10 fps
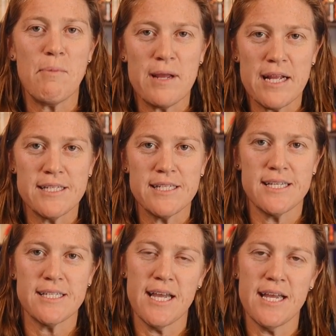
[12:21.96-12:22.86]
against
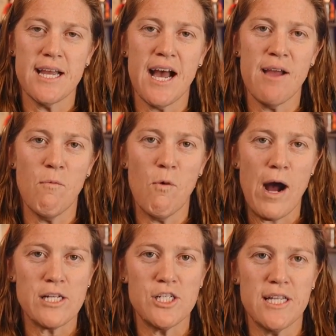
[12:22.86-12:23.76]
this, like I am
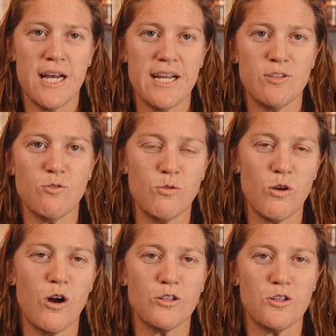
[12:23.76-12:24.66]
watching the high school
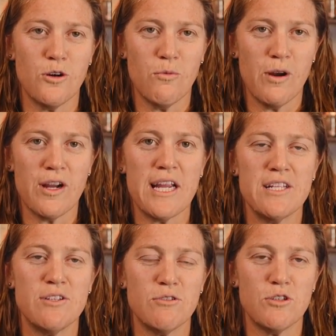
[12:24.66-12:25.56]
culture where
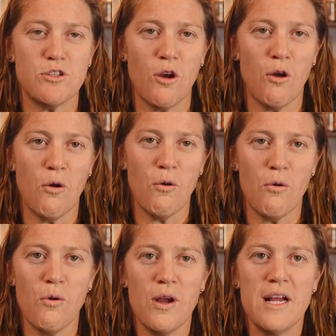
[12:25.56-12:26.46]
kids are
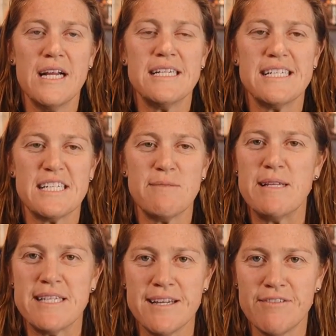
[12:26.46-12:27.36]
so
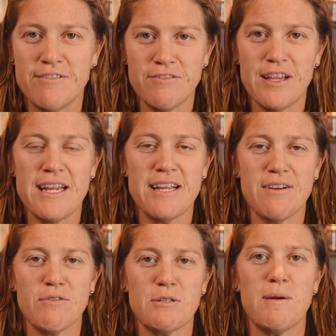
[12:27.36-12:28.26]
dismissive of like
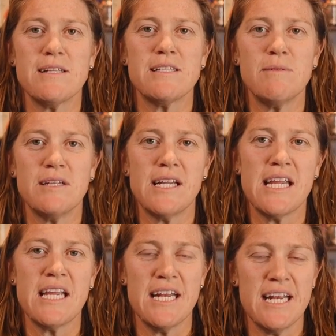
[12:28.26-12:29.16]

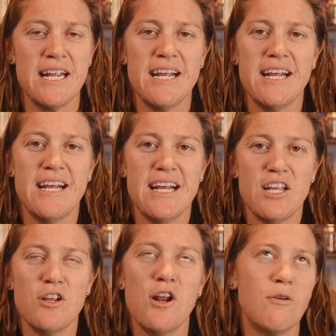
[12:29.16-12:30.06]
responsibility and,
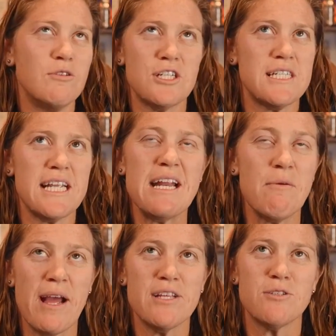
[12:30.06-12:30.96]
just
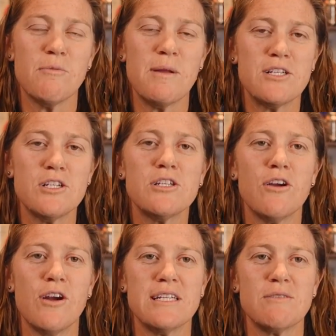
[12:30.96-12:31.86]
anyway. So I'm like, just
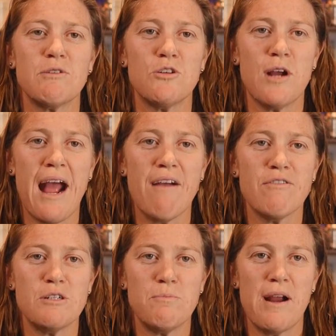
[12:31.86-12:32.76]
curious, what's your
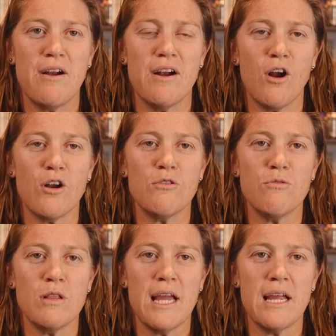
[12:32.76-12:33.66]
average parent? Are
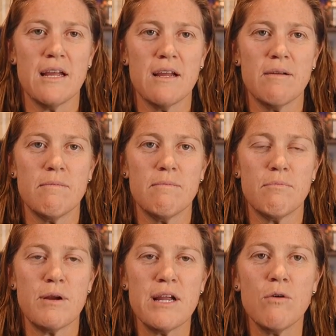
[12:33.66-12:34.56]
you like,
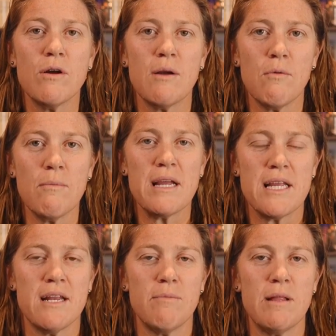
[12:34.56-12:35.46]
bring it on. I want my
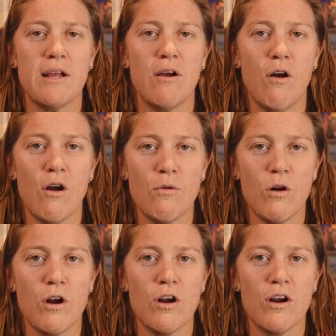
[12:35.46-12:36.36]
kid to be like a hard
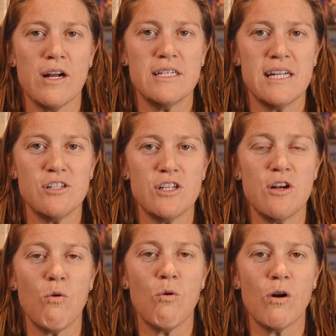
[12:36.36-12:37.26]
worker, intelligent,
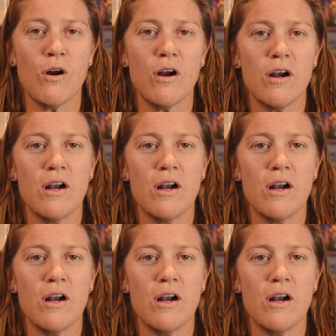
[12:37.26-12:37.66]
or